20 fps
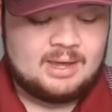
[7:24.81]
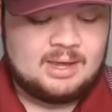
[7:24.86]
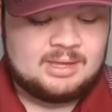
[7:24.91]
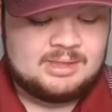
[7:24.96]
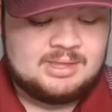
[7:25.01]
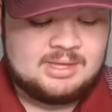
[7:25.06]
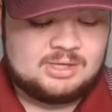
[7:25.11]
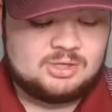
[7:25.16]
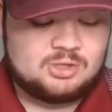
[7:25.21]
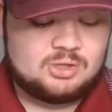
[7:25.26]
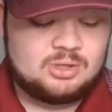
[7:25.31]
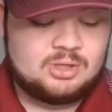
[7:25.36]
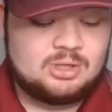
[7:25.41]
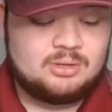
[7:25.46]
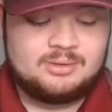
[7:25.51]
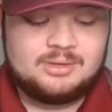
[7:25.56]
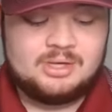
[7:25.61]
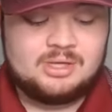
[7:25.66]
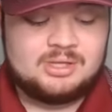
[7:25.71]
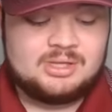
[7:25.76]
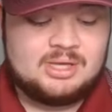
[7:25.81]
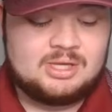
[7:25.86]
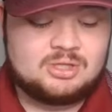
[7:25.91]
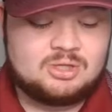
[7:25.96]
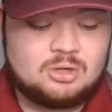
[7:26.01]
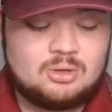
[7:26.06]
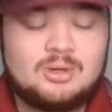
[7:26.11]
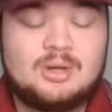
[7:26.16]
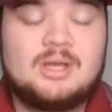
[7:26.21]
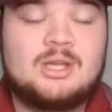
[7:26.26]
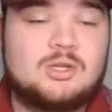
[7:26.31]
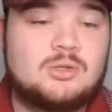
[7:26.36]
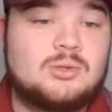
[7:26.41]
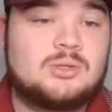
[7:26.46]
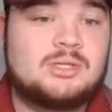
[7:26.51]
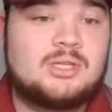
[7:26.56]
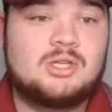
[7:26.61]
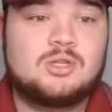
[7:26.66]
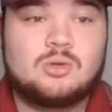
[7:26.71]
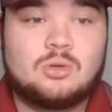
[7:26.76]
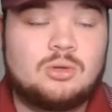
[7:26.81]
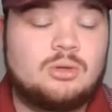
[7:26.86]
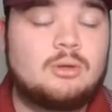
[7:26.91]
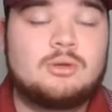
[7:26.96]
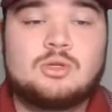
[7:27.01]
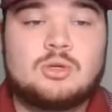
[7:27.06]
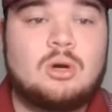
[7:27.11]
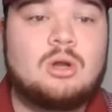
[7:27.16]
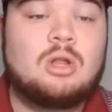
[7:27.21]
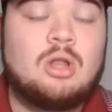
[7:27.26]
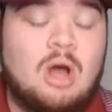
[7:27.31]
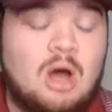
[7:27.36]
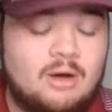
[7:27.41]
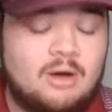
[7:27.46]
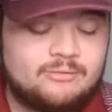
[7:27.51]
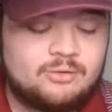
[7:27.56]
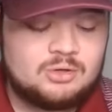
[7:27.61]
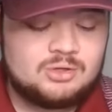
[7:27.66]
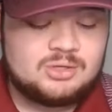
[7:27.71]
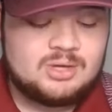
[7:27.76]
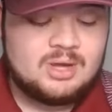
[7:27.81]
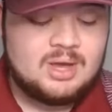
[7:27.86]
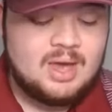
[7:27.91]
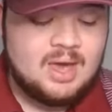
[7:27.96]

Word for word: and these, you know, the, these aren't interests. These are those are all offers.